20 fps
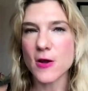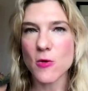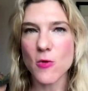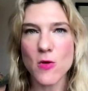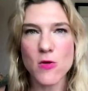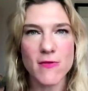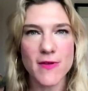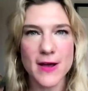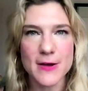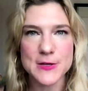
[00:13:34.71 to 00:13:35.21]

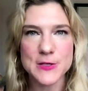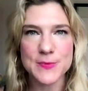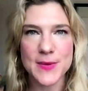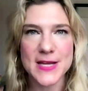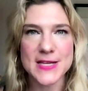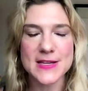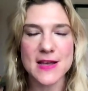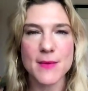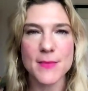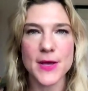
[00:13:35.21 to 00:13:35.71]
the
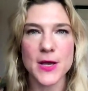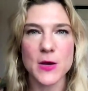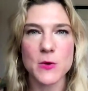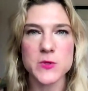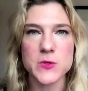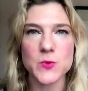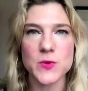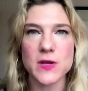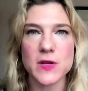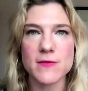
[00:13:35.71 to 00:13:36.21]
coronavirus
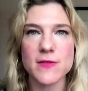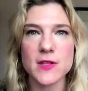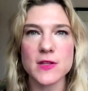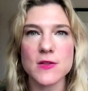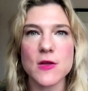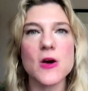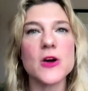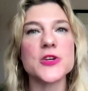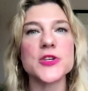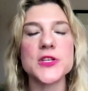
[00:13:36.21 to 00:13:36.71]
pandemic was one
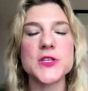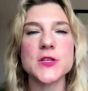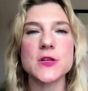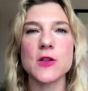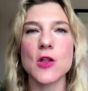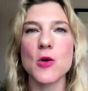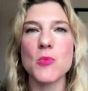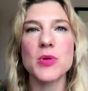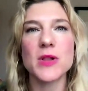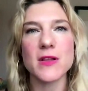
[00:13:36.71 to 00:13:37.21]
of the
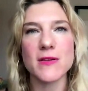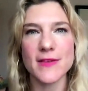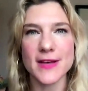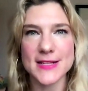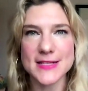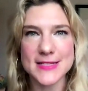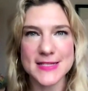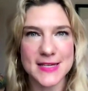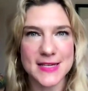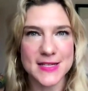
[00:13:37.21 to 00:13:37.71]
largest global
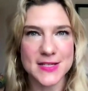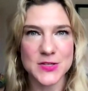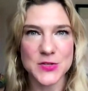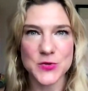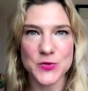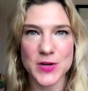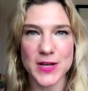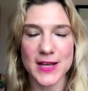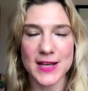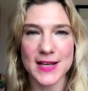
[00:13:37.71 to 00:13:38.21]
events in
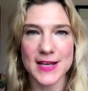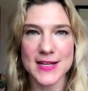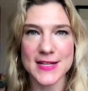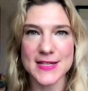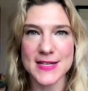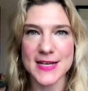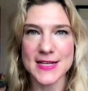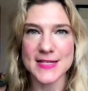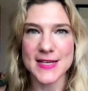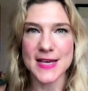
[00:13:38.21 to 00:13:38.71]
history.
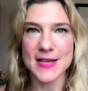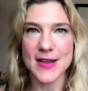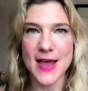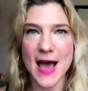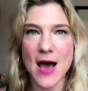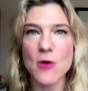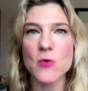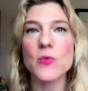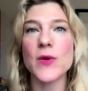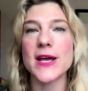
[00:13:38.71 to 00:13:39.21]
It, it,
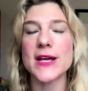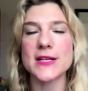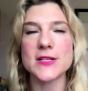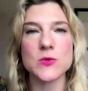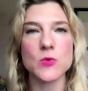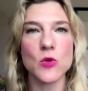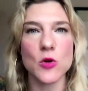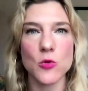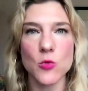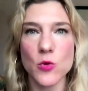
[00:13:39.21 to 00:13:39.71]
it,
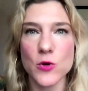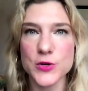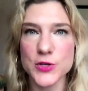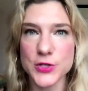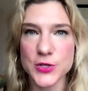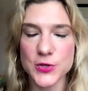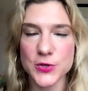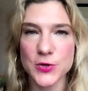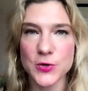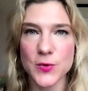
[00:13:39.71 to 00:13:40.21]
outranks World
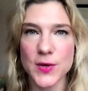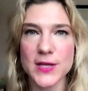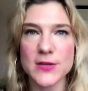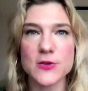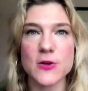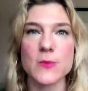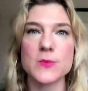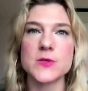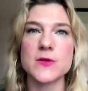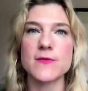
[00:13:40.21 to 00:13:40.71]
War II
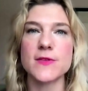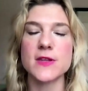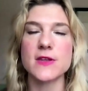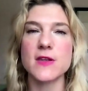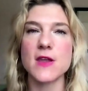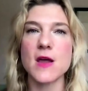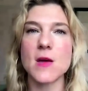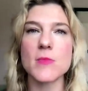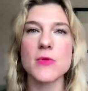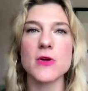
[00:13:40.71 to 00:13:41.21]
in terms of
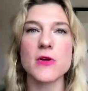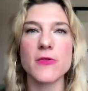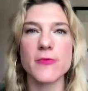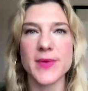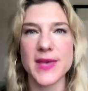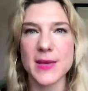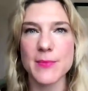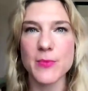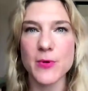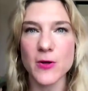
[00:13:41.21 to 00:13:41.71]
the number
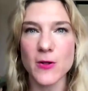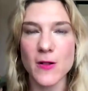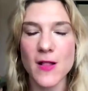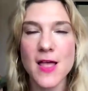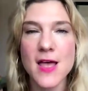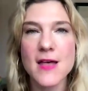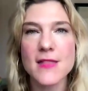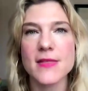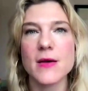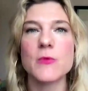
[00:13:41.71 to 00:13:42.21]
of
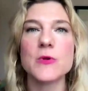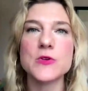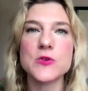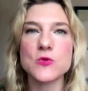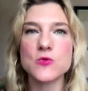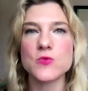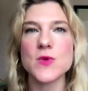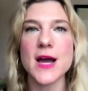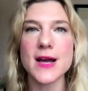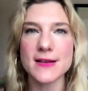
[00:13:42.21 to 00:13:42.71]
people that were
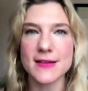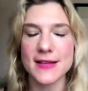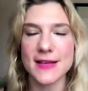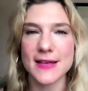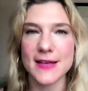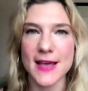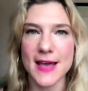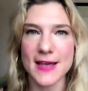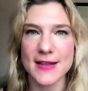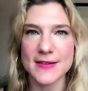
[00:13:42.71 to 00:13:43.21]

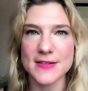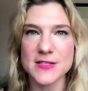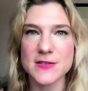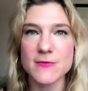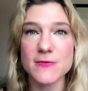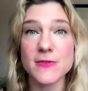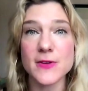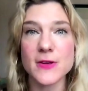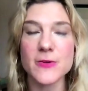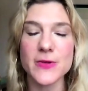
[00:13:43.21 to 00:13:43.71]
directly and
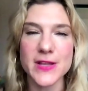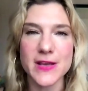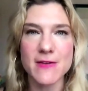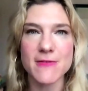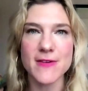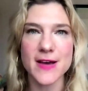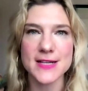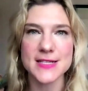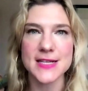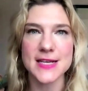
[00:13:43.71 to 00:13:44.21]

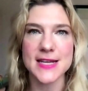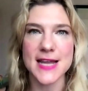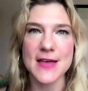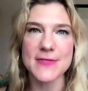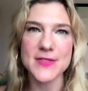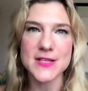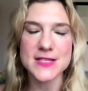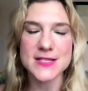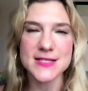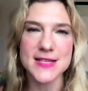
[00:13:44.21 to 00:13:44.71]
severely affected
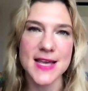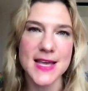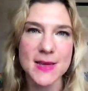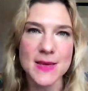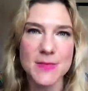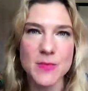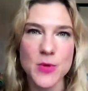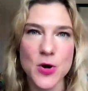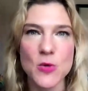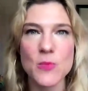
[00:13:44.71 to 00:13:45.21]
at the
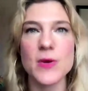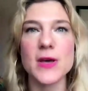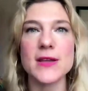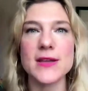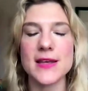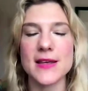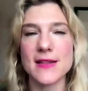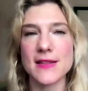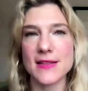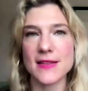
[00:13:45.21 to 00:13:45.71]
same
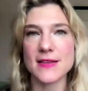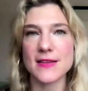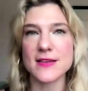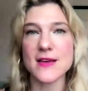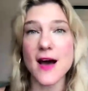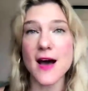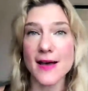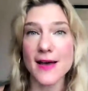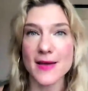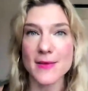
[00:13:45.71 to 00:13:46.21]
moment in
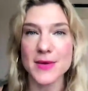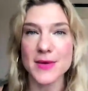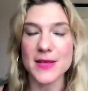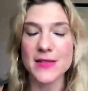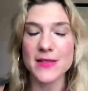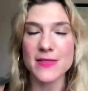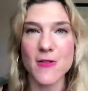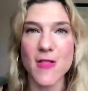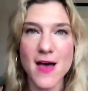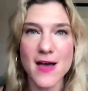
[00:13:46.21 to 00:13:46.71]
time
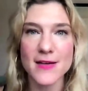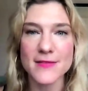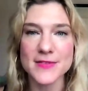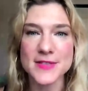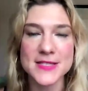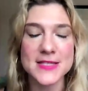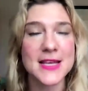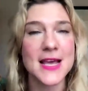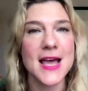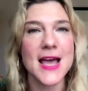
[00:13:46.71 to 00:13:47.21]
in their
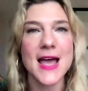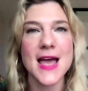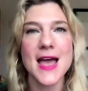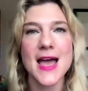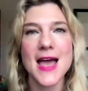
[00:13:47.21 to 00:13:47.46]
lives.